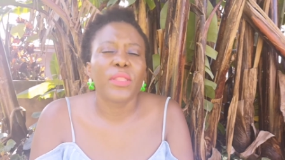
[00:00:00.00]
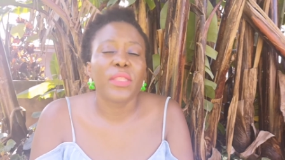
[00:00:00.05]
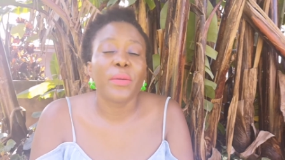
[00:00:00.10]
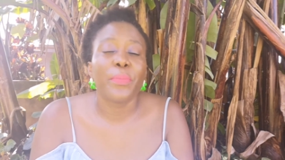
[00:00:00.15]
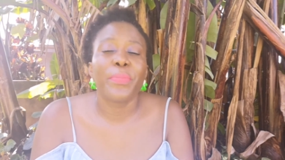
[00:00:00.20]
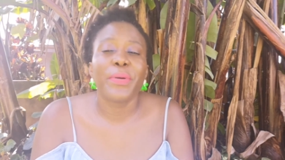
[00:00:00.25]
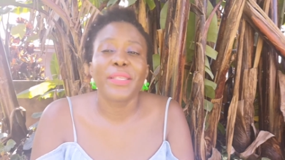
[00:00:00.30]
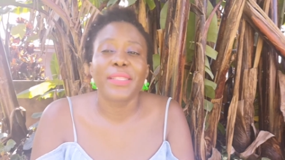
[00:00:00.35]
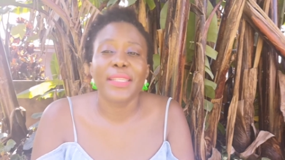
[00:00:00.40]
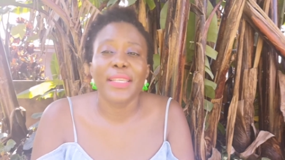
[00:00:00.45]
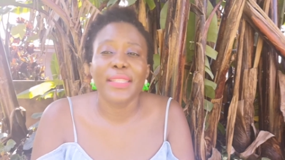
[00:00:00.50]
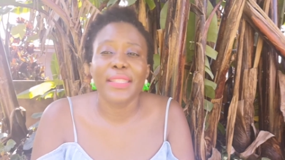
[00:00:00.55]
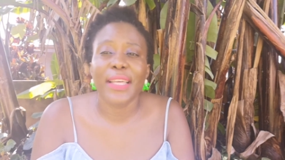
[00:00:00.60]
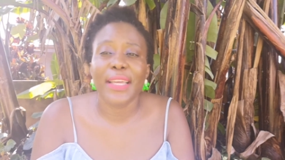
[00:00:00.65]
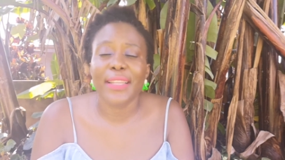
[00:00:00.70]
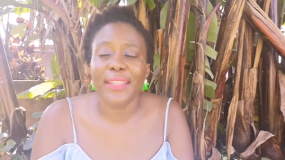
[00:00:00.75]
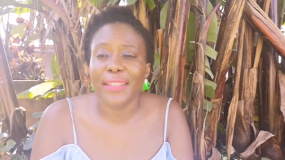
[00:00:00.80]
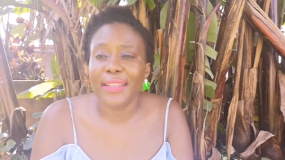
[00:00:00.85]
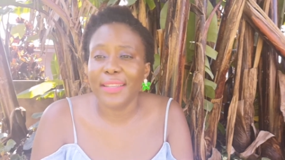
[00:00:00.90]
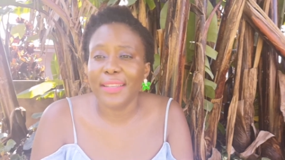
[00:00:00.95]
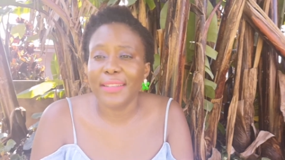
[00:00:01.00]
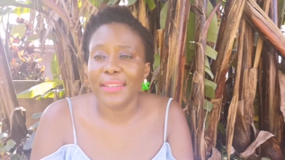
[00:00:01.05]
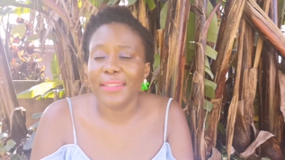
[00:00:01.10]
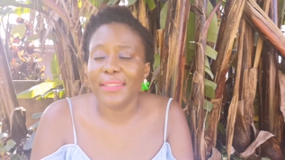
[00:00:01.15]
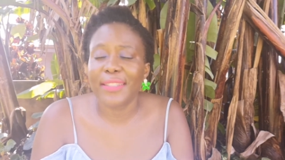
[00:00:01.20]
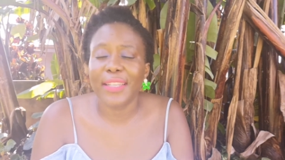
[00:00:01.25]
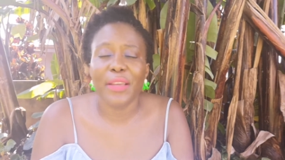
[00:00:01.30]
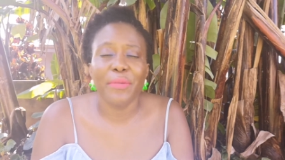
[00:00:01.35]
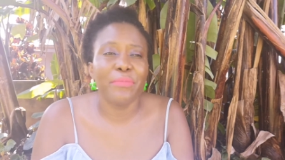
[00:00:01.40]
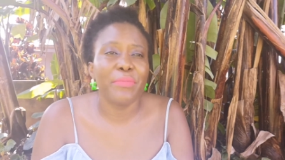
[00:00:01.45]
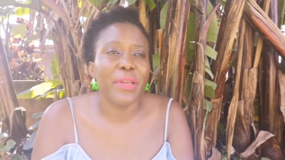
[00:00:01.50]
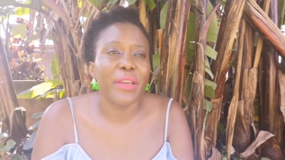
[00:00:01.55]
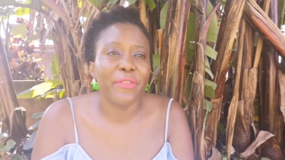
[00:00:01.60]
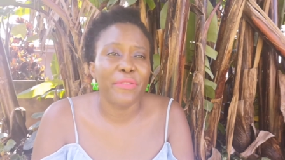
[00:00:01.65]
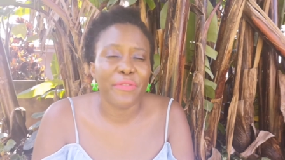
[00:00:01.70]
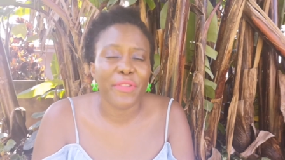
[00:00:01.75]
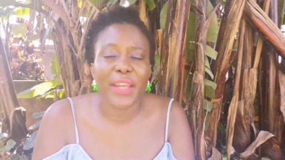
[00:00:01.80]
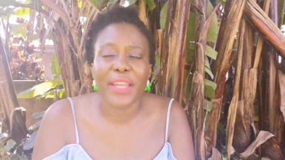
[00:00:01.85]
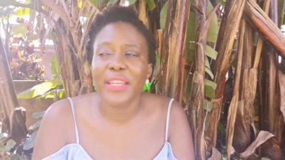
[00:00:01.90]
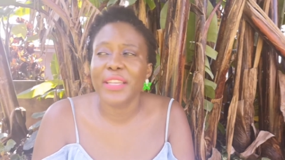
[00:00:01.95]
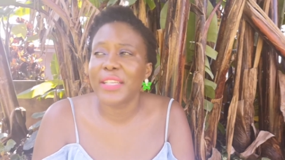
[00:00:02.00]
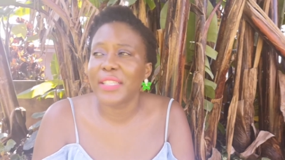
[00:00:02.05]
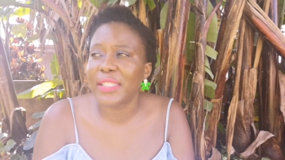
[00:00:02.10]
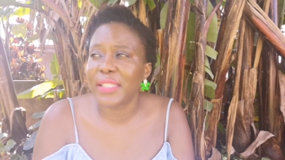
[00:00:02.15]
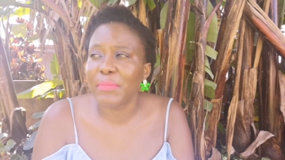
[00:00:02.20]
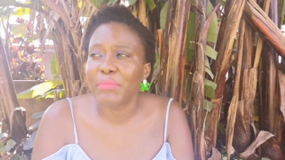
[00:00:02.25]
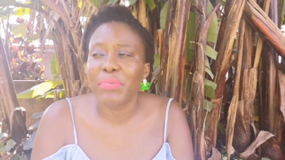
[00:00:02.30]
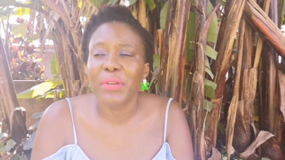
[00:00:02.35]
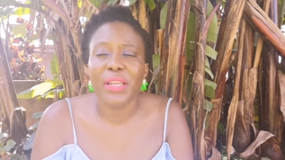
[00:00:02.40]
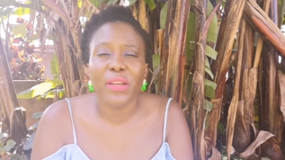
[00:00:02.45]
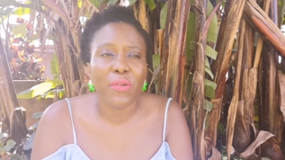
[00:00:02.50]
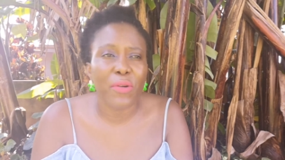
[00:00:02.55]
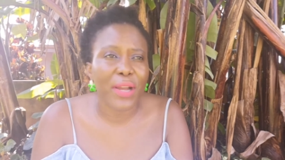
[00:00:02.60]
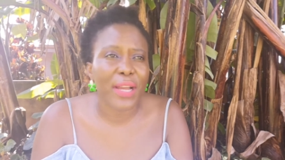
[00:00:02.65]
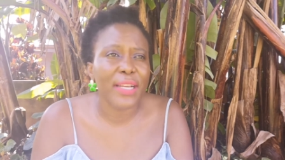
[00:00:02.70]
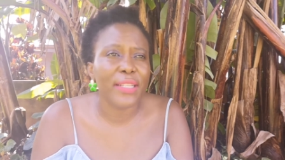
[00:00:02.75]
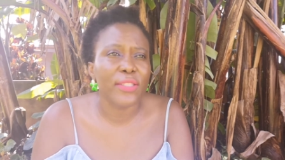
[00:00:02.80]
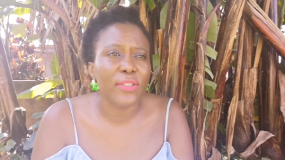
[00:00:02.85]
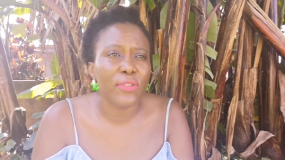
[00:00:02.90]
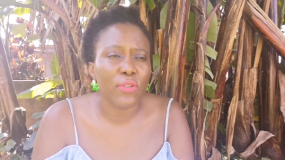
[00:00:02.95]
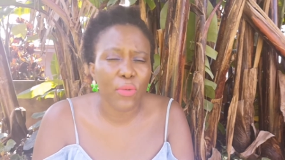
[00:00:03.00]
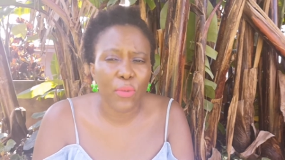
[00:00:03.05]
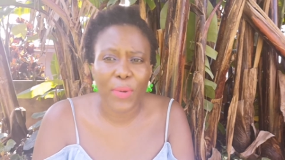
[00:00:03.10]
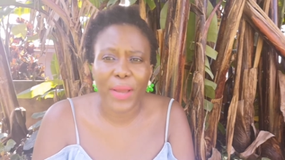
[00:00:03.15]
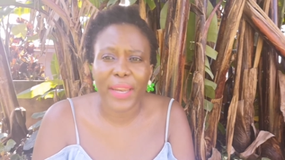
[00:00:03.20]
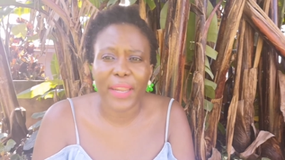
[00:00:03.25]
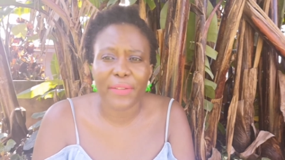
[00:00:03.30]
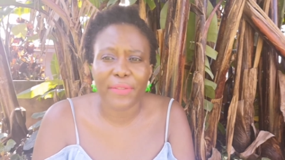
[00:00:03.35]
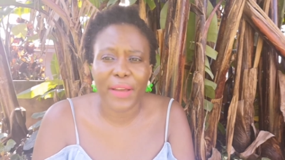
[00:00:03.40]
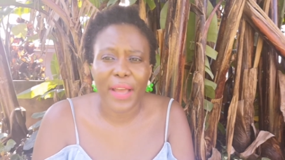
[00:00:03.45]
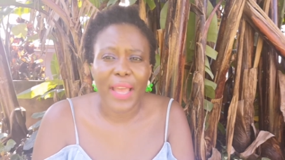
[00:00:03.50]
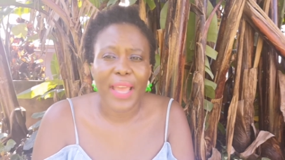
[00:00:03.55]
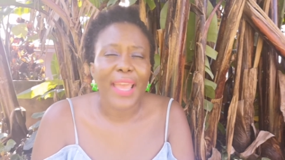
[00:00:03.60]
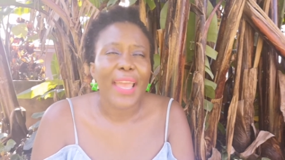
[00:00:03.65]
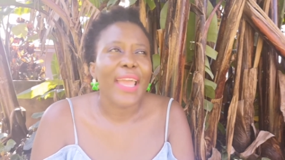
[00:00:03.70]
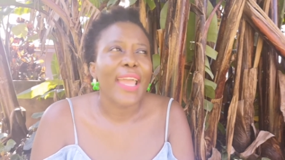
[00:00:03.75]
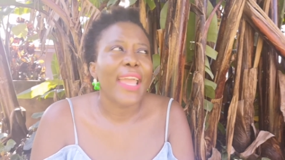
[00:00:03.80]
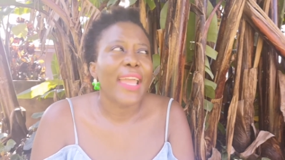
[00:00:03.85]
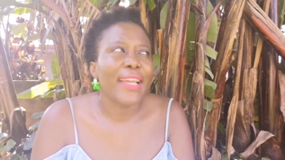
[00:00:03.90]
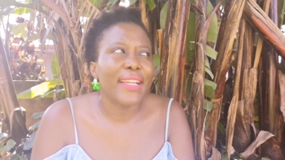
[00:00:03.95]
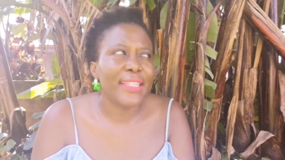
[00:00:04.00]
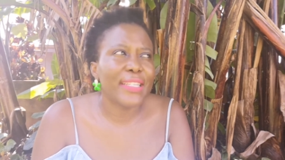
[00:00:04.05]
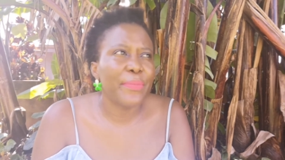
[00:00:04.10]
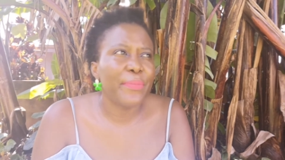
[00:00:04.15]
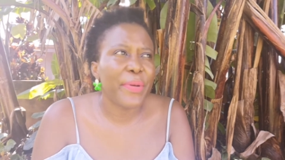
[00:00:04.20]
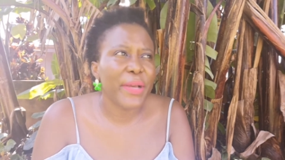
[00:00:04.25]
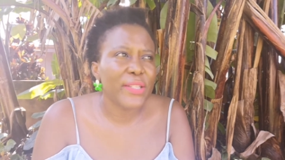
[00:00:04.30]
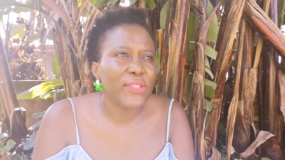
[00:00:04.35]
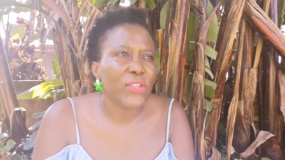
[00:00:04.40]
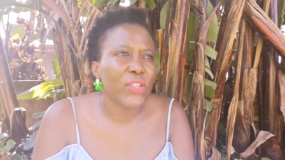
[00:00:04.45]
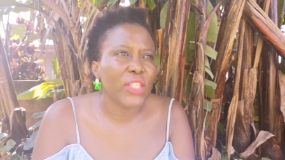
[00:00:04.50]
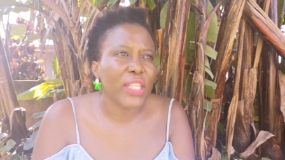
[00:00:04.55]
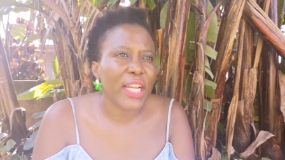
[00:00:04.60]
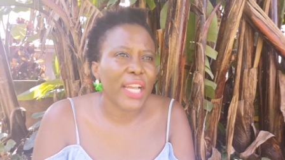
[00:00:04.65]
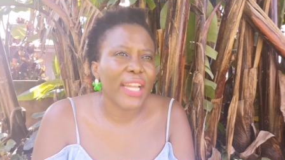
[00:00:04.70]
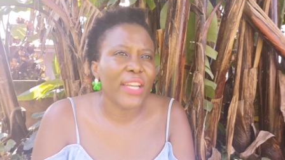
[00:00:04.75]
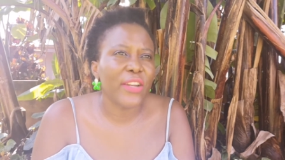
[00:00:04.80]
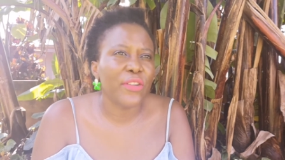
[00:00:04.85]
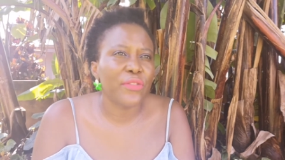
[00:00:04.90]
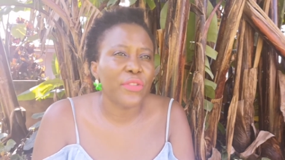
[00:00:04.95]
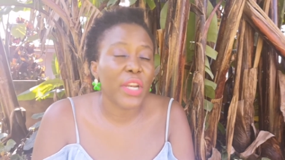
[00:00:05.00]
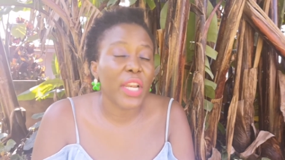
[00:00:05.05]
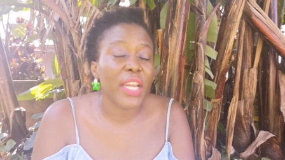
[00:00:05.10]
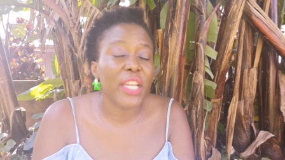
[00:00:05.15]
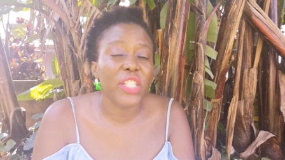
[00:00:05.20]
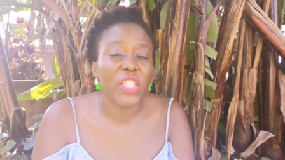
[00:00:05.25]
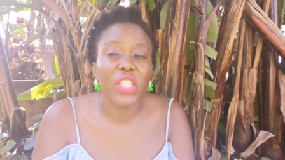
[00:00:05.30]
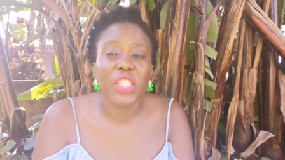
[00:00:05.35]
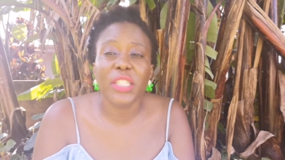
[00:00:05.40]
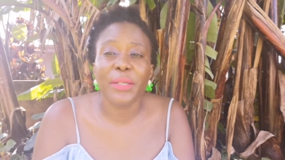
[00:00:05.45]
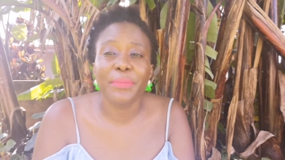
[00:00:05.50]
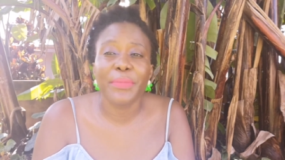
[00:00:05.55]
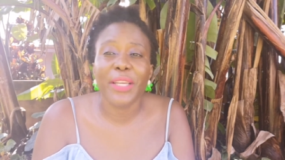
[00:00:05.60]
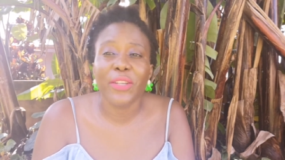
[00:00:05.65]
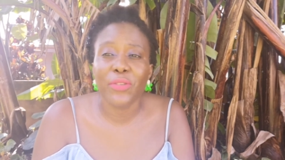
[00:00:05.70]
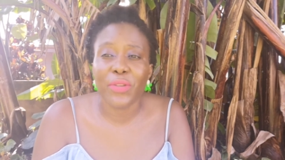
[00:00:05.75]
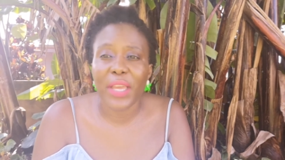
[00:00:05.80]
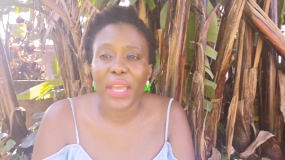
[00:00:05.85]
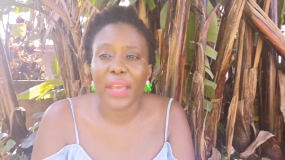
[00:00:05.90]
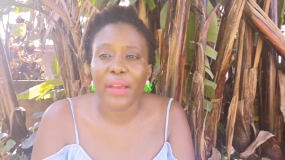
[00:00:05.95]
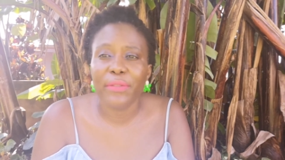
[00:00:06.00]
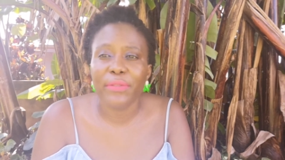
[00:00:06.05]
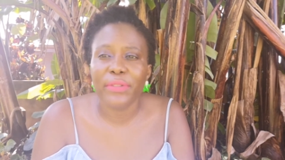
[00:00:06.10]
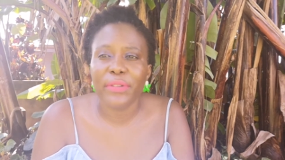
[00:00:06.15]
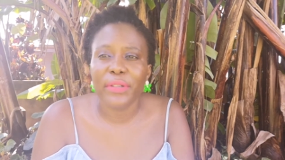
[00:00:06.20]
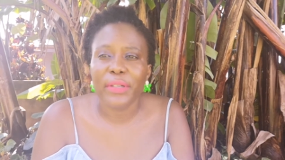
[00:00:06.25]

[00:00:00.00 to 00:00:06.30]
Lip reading: person, that it can be a friend, a sibling, or cousin, or whatever. It depends on the kind of relationship that you have